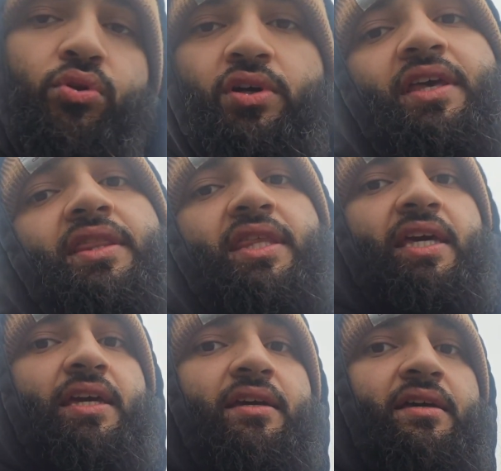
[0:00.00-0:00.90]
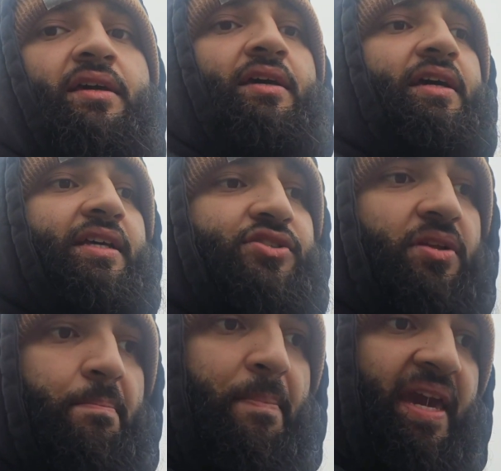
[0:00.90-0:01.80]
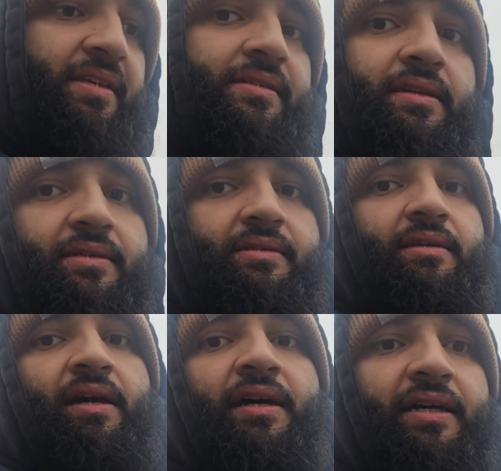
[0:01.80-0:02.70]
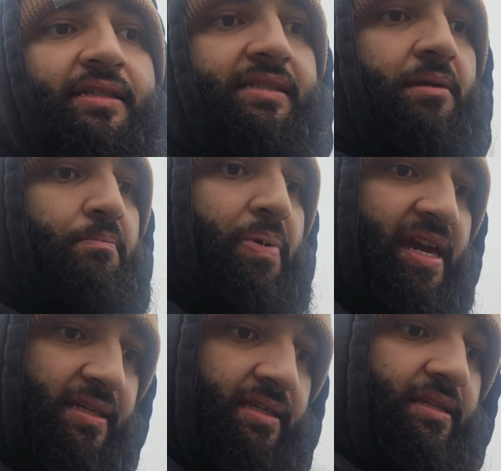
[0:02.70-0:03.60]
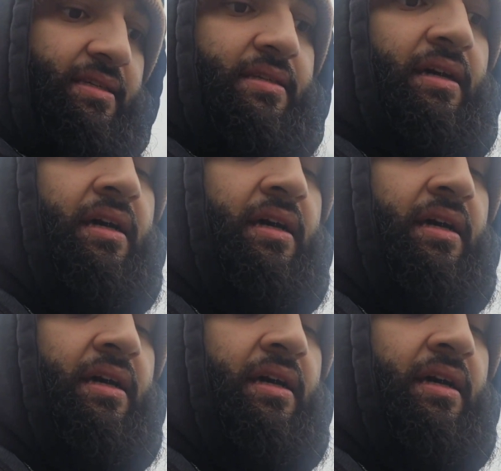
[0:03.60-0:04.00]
looking thing. It's the basics. It's the basics